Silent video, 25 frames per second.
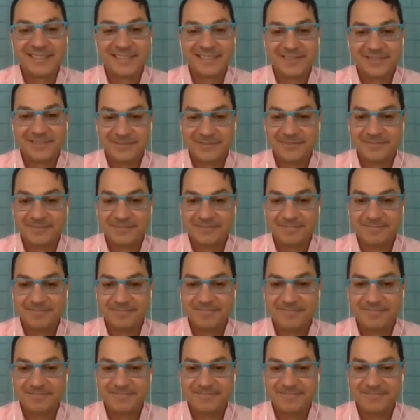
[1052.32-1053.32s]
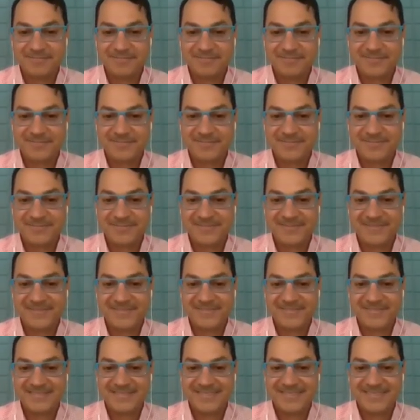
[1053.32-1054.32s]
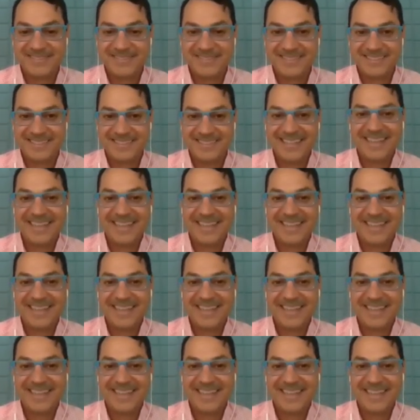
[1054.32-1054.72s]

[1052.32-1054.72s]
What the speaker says: (not speaking)